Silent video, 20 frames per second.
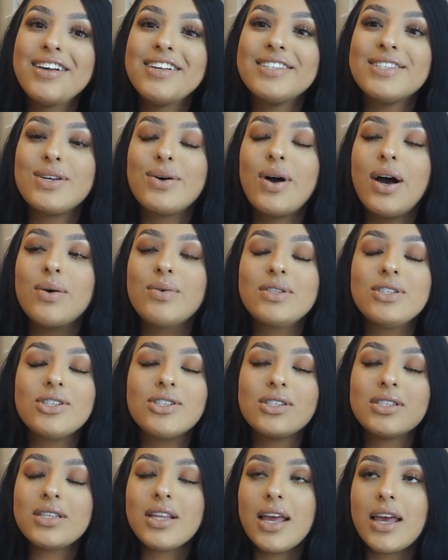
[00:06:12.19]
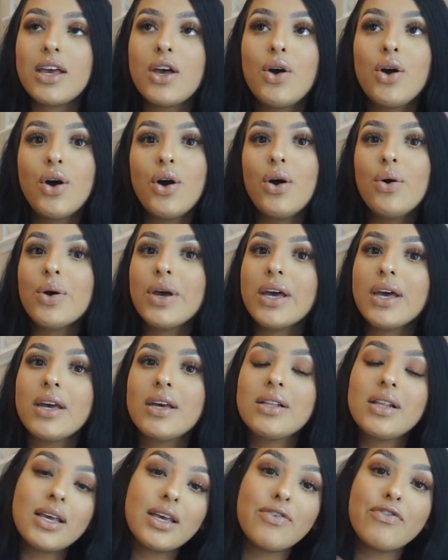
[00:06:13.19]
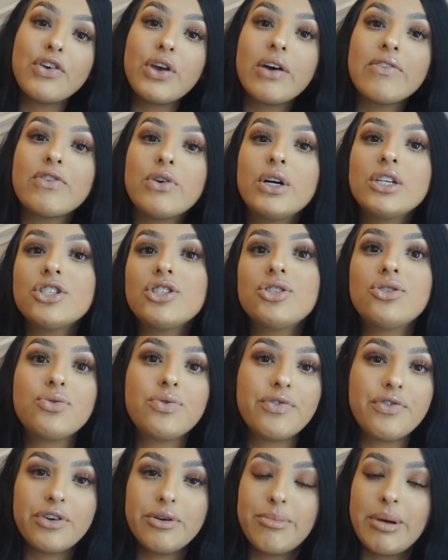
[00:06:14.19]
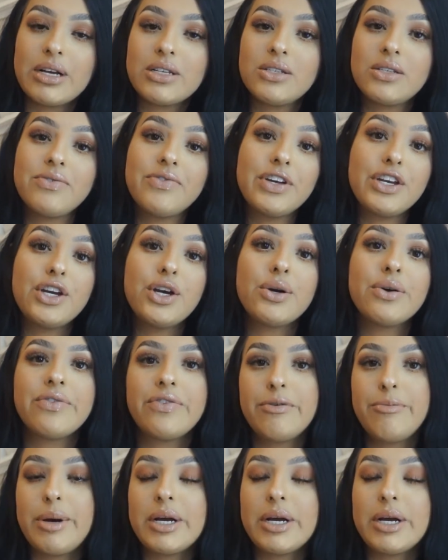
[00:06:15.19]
So I was just like, okay, like if you have questions, refer back to the video.